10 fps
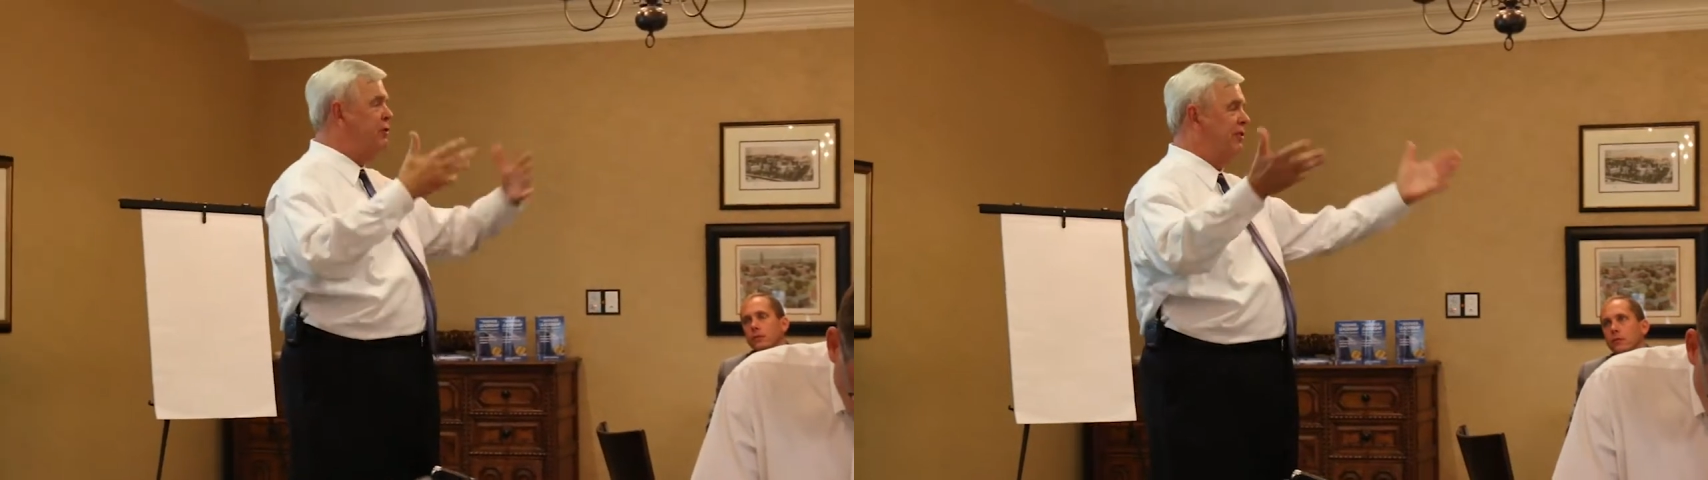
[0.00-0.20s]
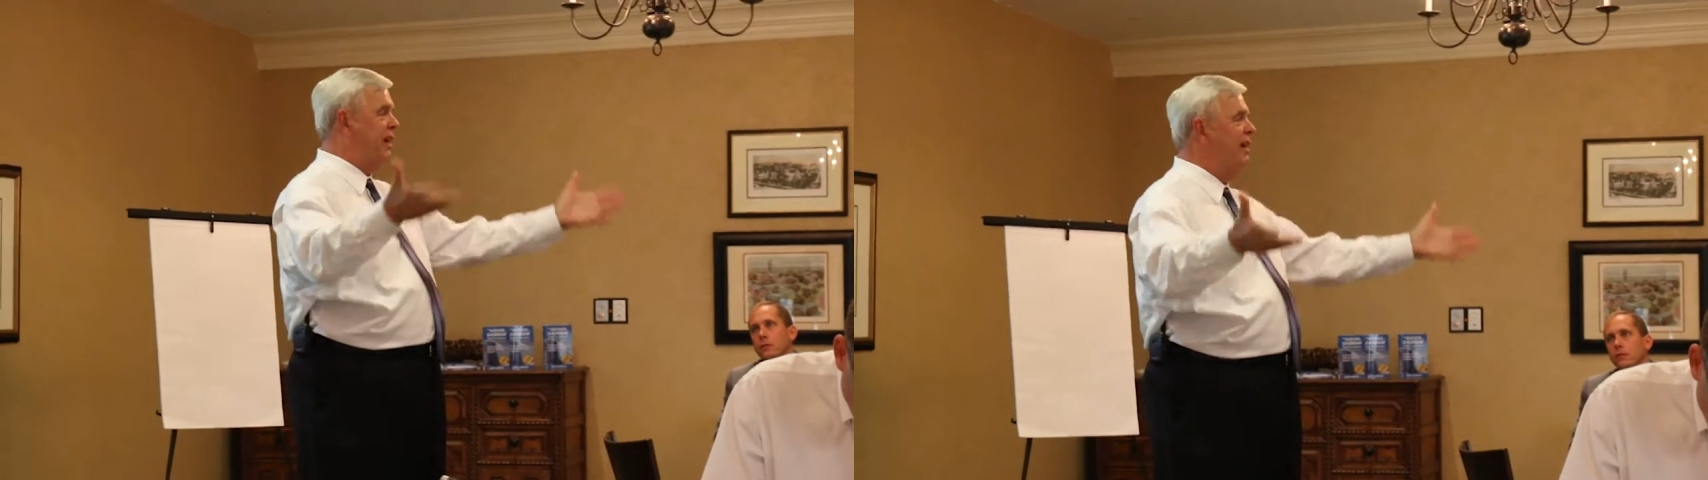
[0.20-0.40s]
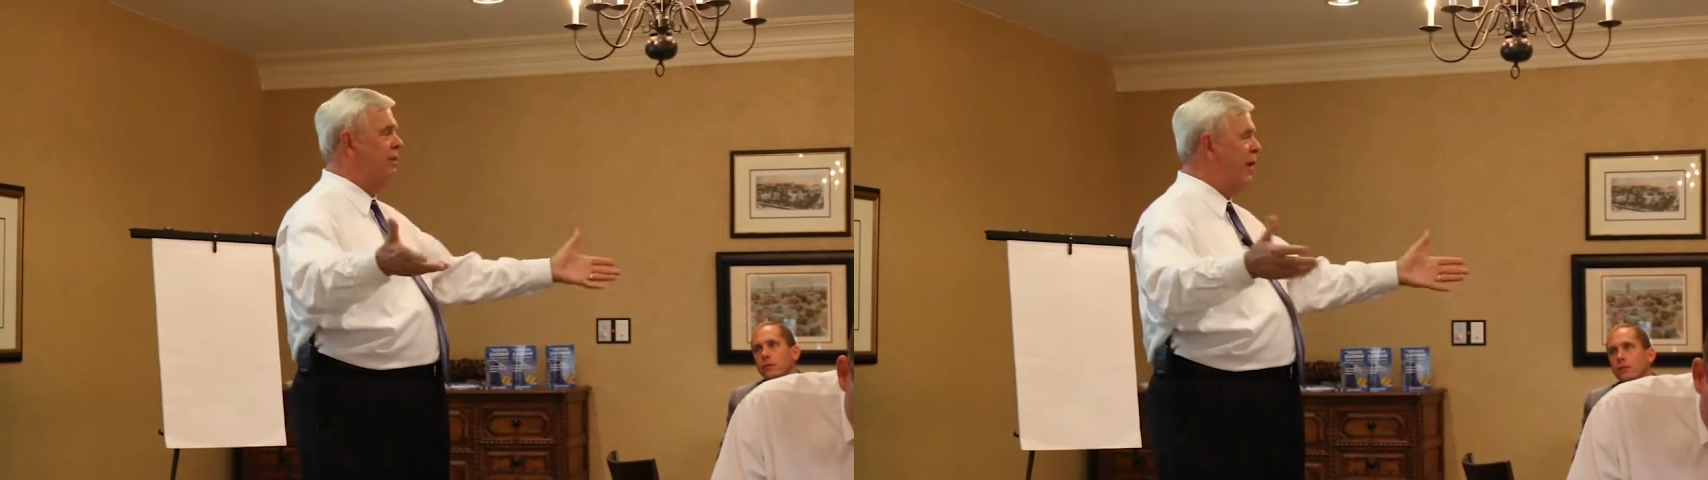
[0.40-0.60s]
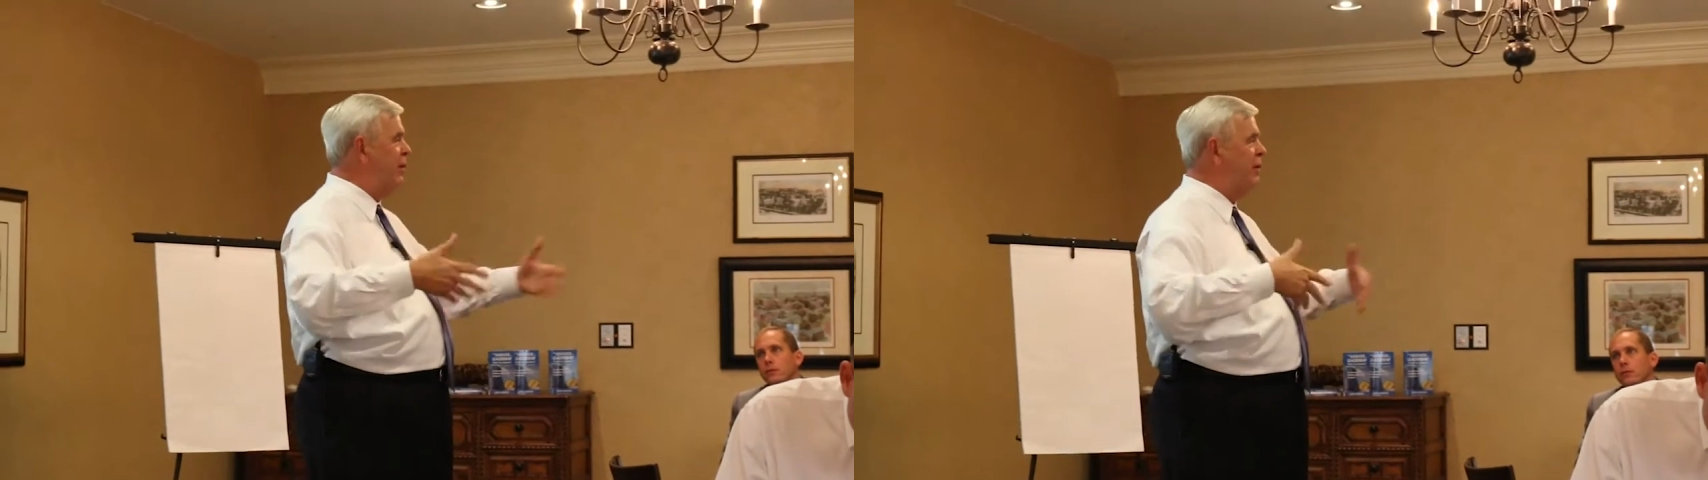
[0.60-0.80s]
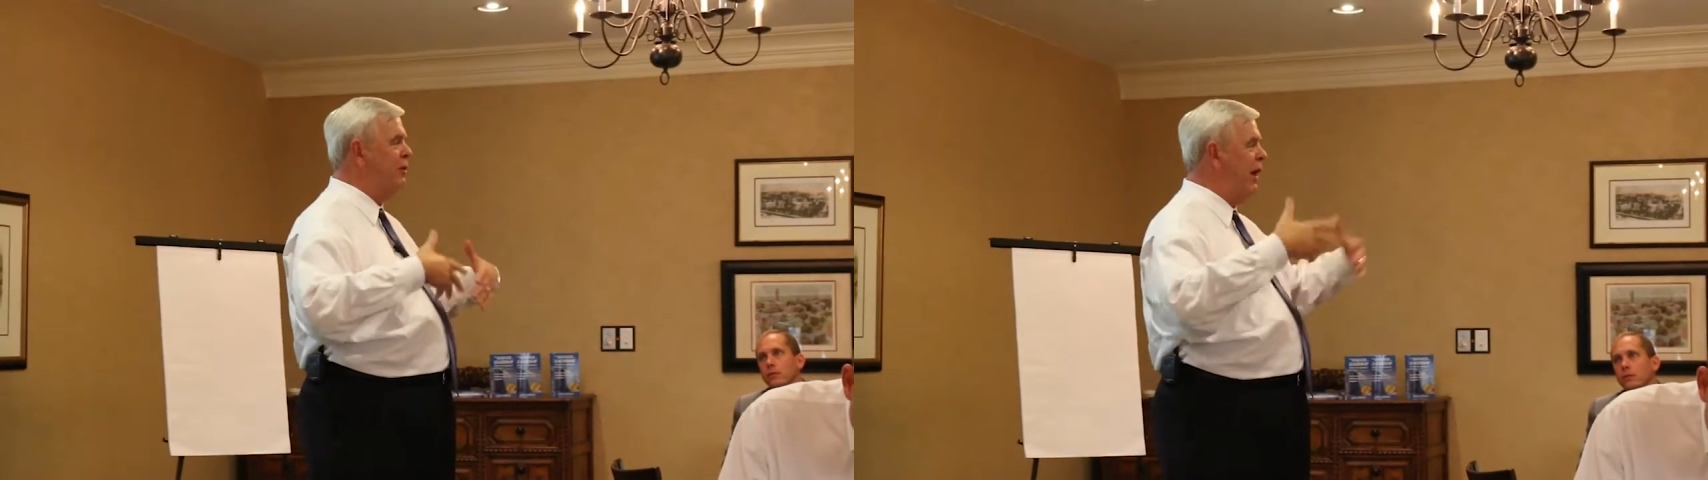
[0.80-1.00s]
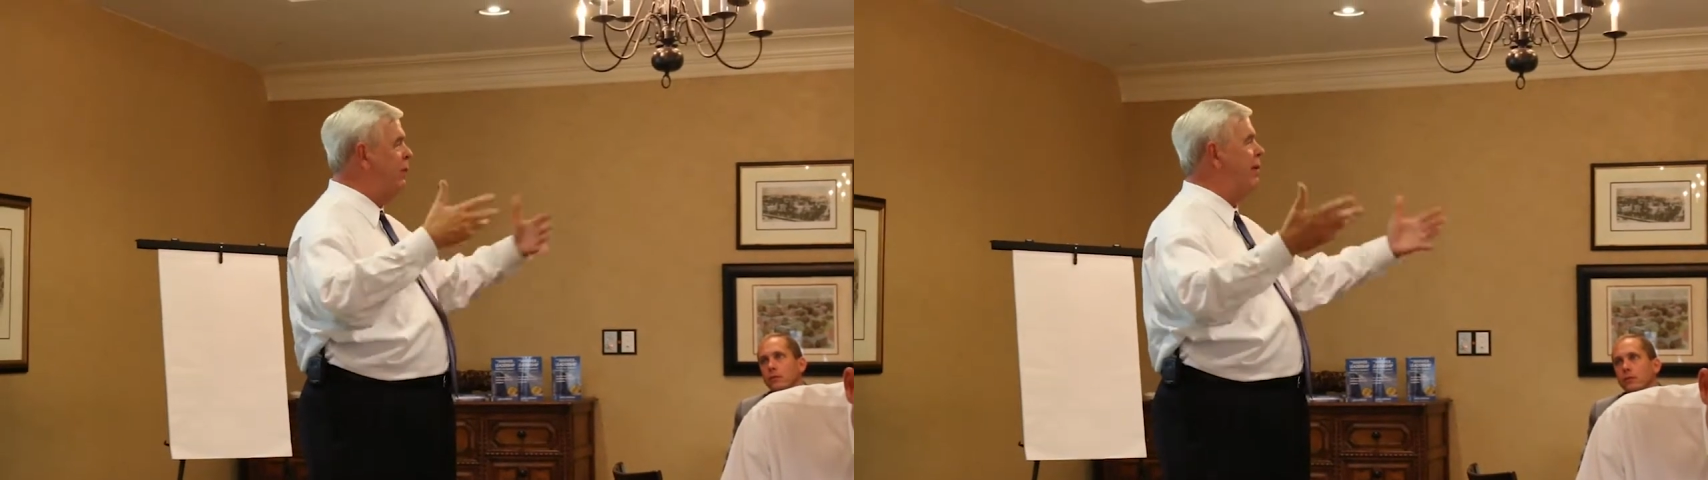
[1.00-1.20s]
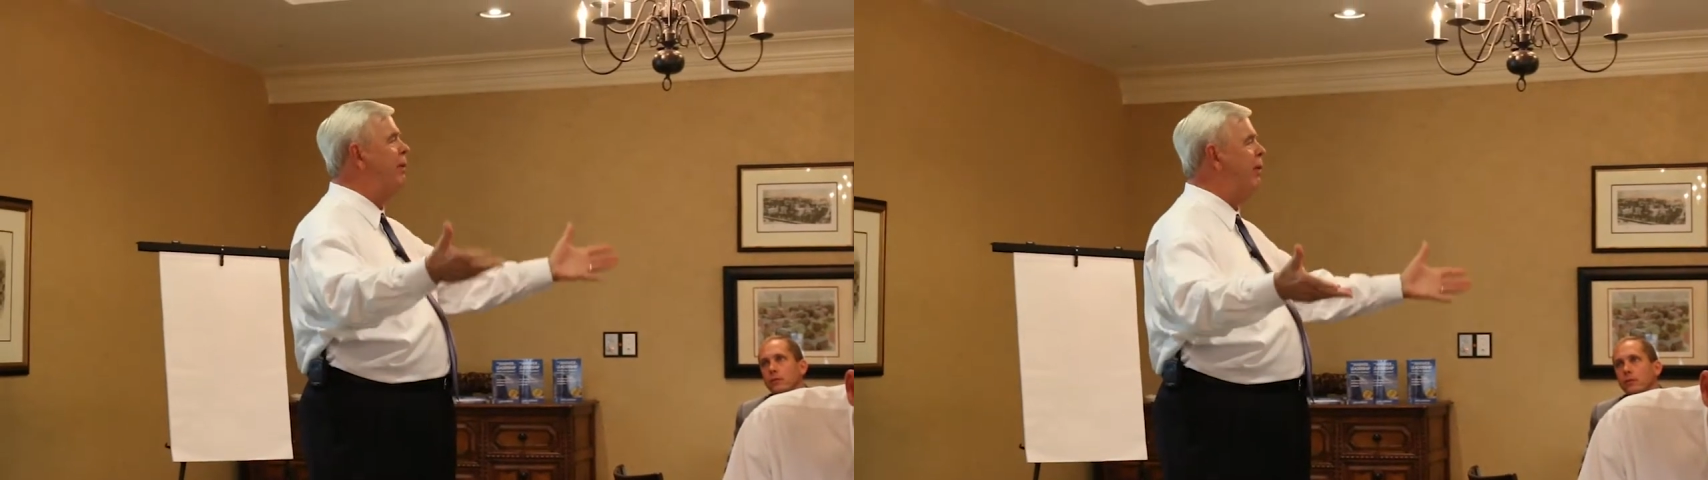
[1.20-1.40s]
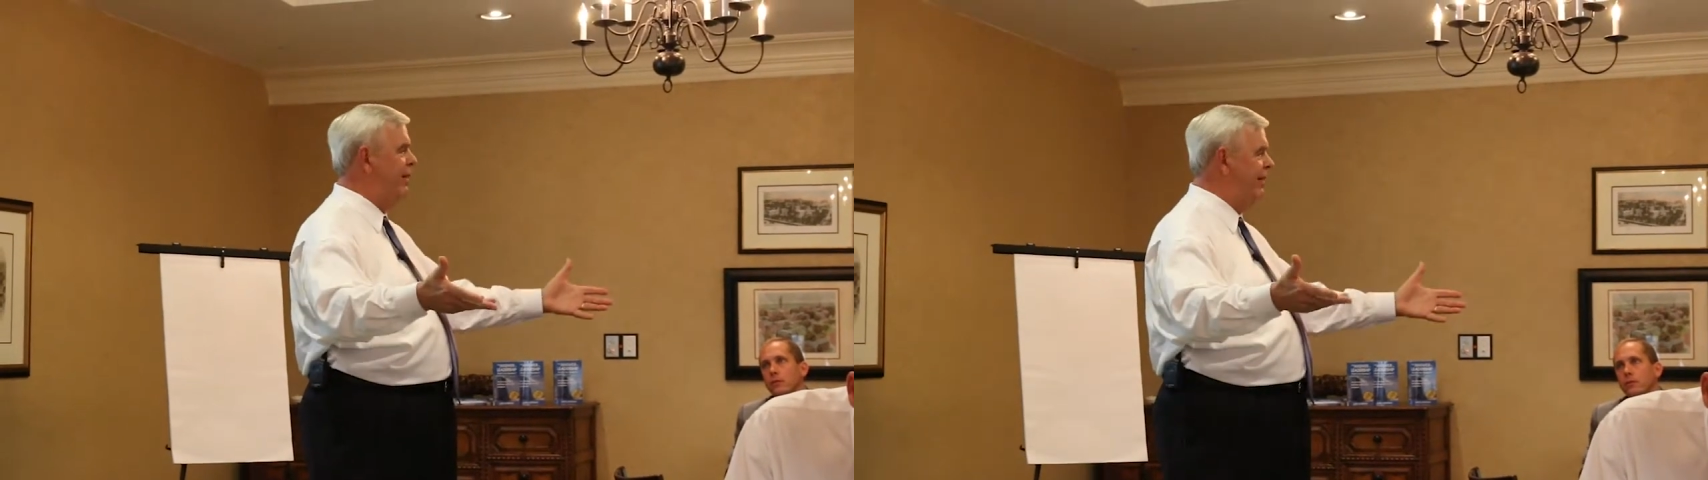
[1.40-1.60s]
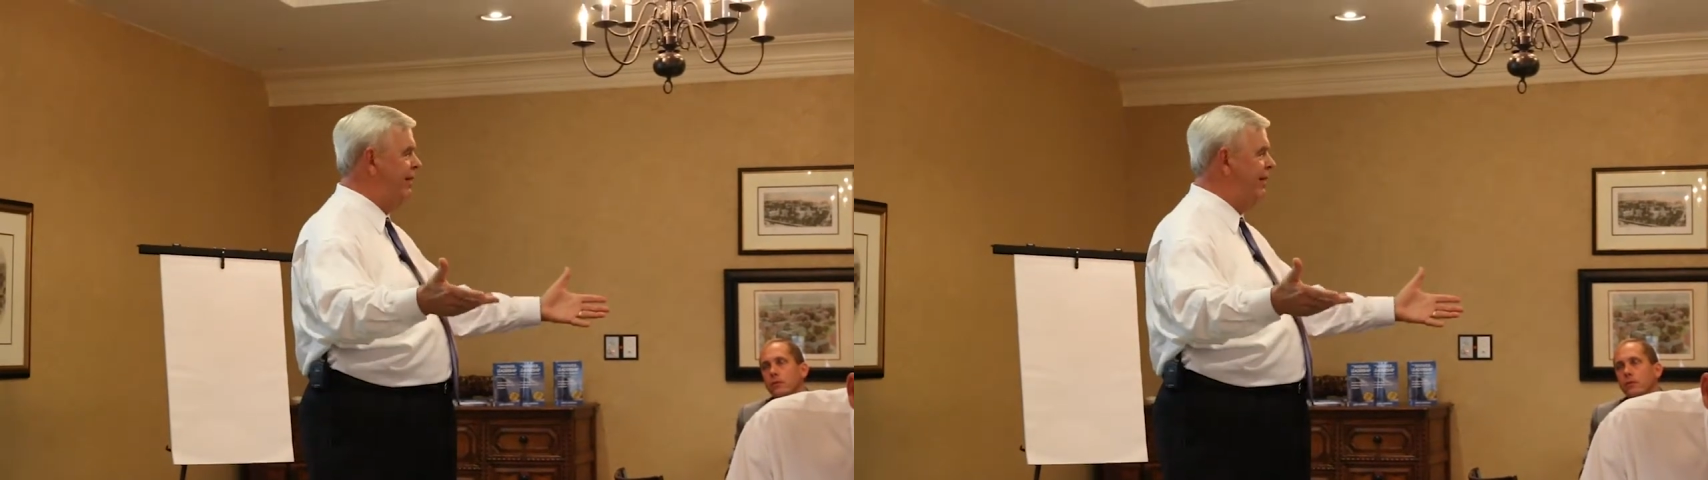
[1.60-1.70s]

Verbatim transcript: you just give? Why wouldn't you help people?